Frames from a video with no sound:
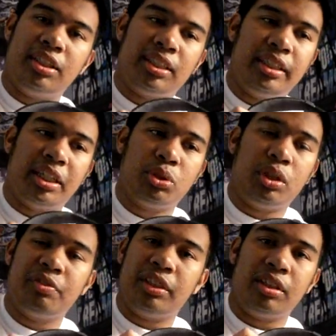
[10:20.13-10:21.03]
the X12s.
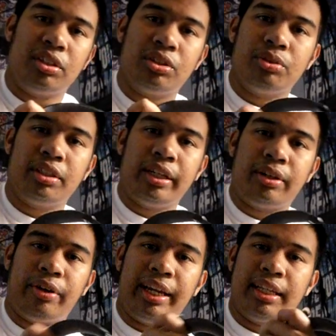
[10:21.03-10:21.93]
They're also a
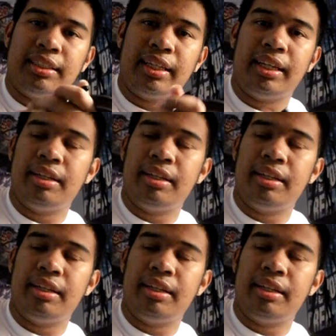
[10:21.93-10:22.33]
great headset,